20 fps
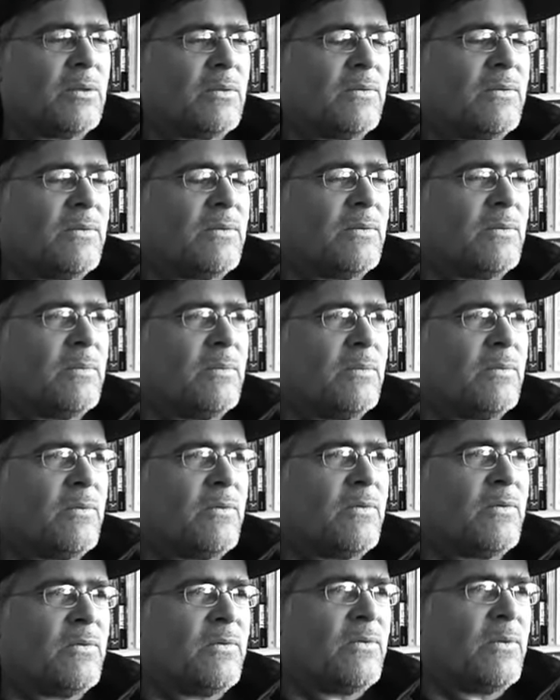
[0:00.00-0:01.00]
of
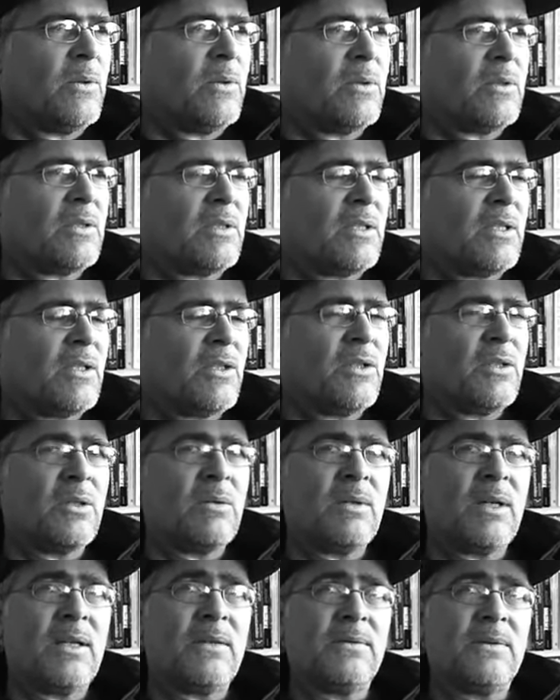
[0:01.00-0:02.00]
focusing
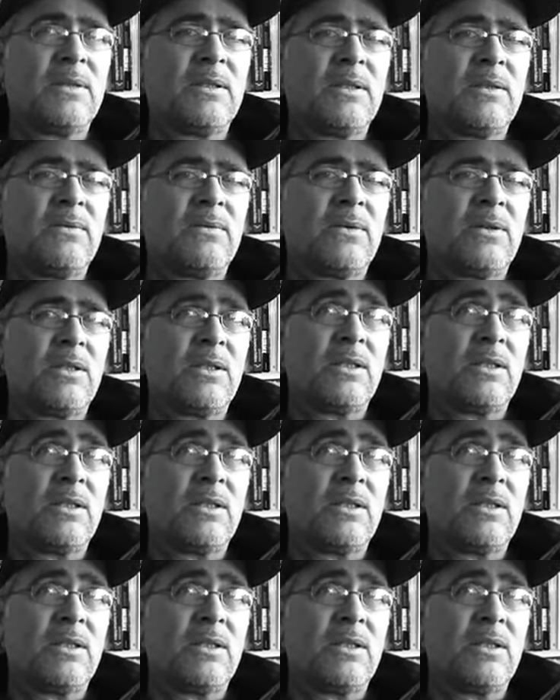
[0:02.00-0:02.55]
geographically for a